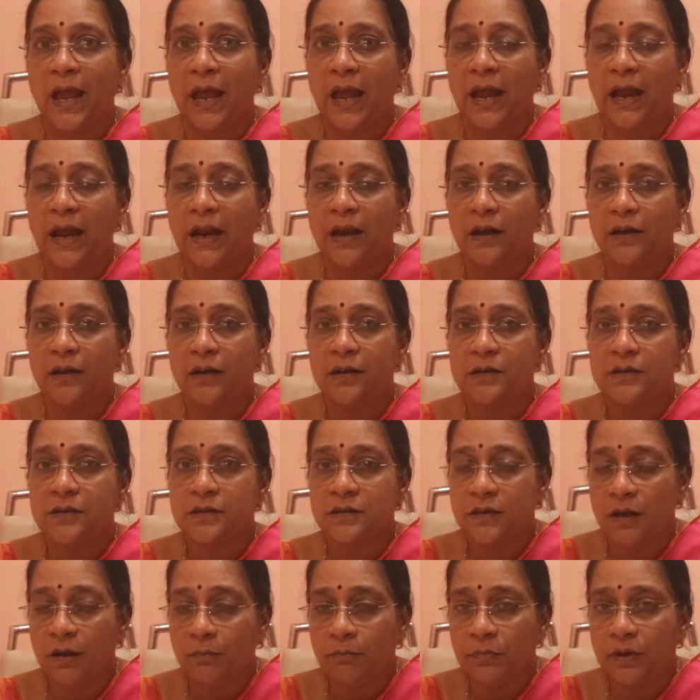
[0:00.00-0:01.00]
And
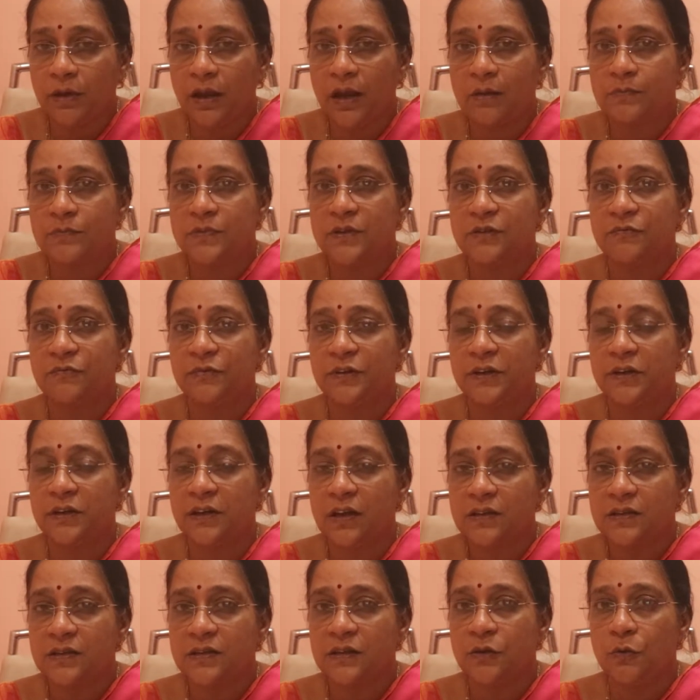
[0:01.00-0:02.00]
sometimes if it
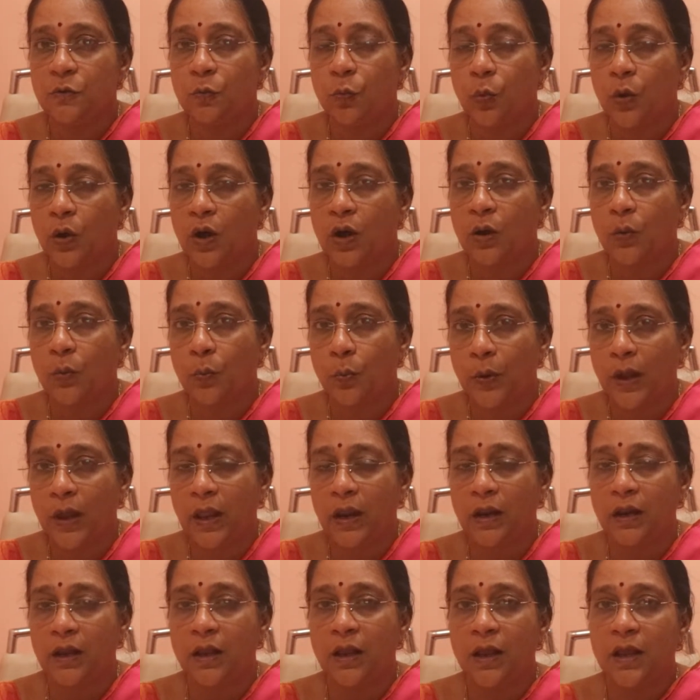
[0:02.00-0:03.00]
doesn't work
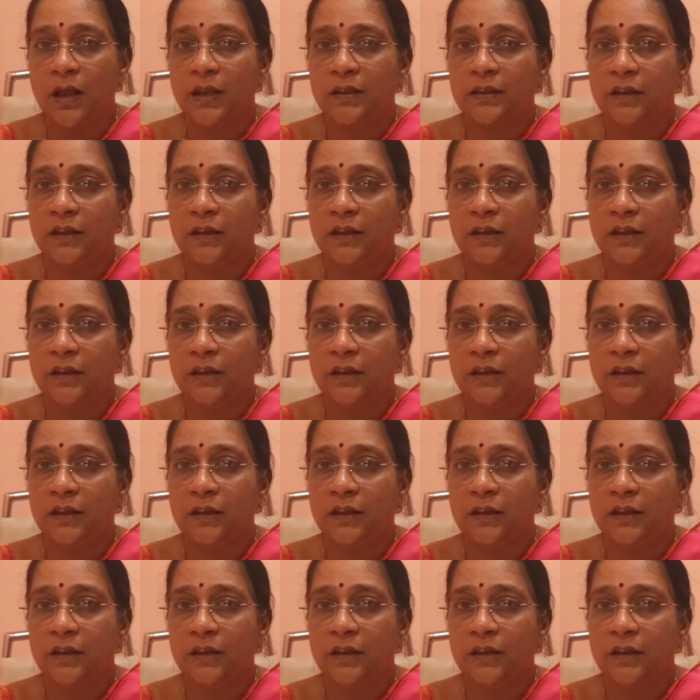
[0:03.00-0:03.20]
well,